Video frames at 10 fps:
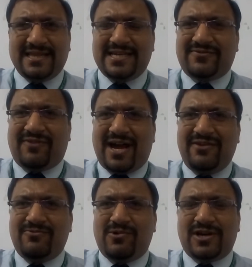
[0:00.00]
These
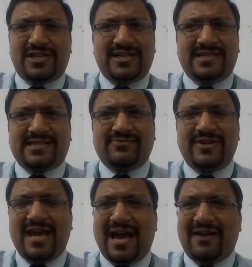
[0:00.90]
5 worksheets
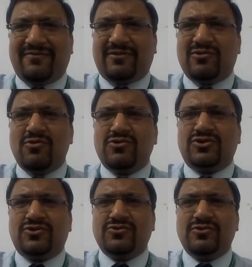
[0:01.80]
we have
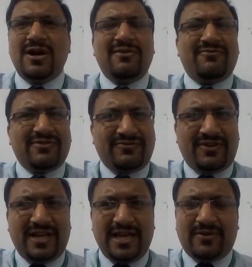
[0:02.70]
close to
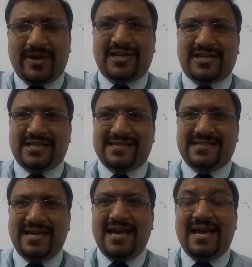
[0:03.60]
50 questions.